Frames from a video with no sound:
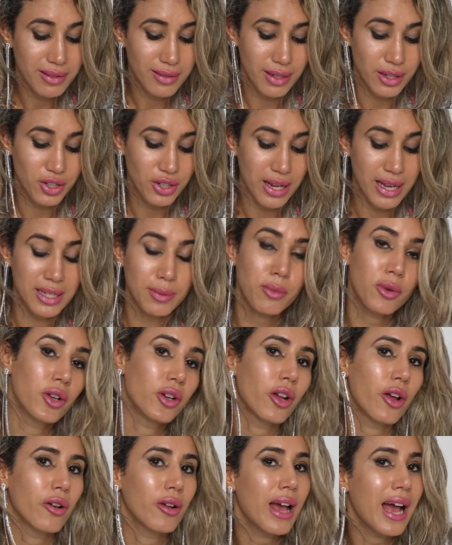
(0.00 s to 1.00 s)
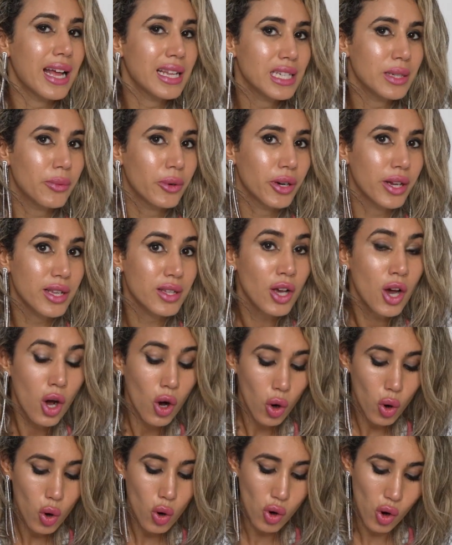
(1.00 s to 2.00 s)
such as monoclonal antibodies
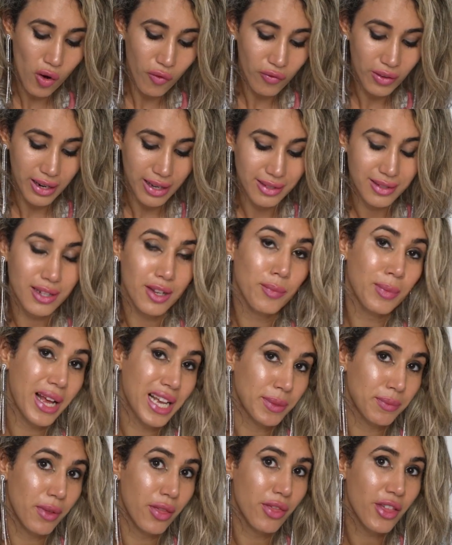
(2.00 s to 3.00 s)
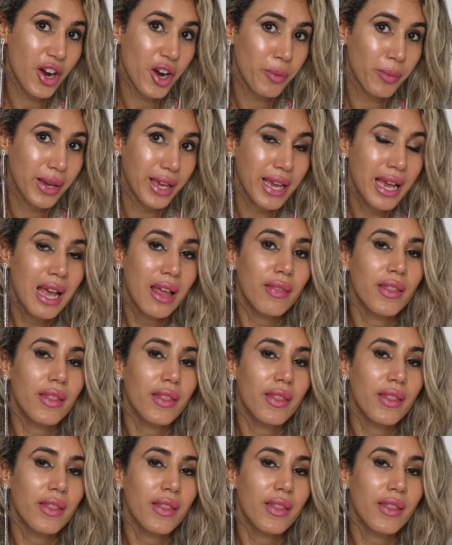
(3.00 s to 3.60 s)
or convalescent plasma therapy,